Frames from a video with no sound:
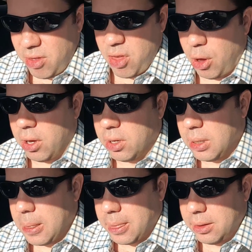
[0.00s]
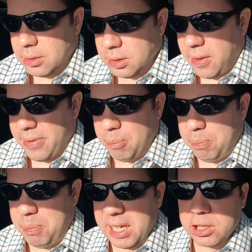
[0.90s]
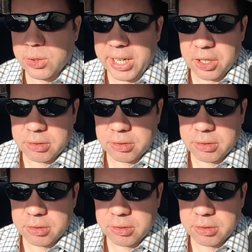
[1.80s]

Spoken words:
the bell ringer